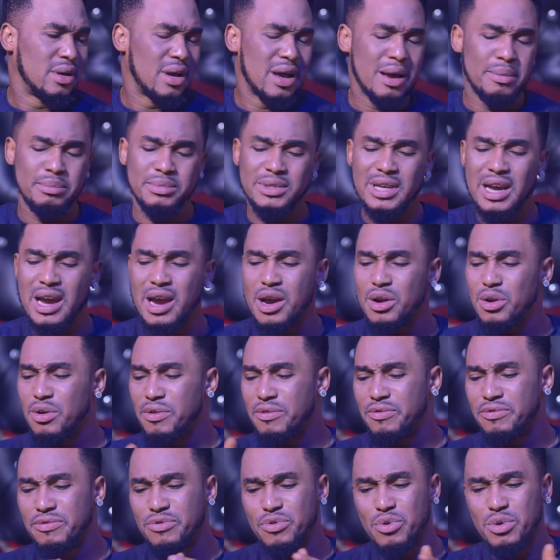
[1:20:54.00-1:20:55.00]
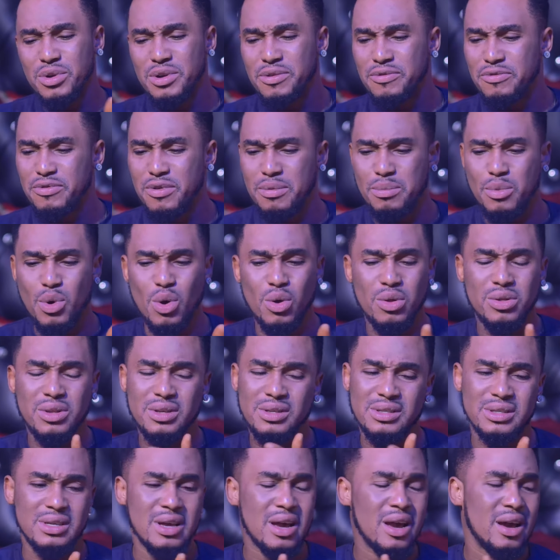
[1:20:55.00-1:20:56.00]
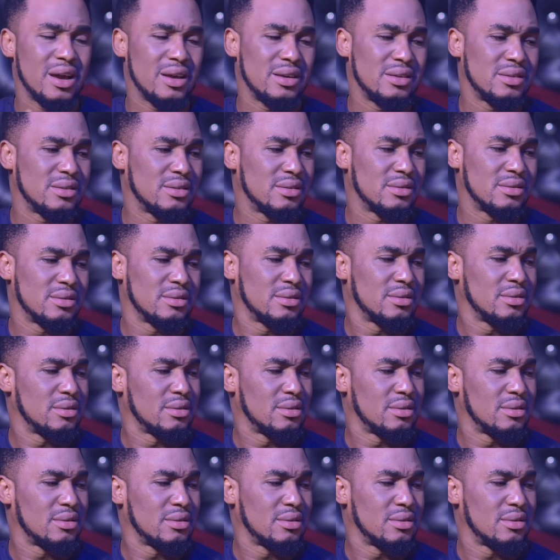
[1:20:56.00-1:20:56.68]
I'm tired of running from all these guys.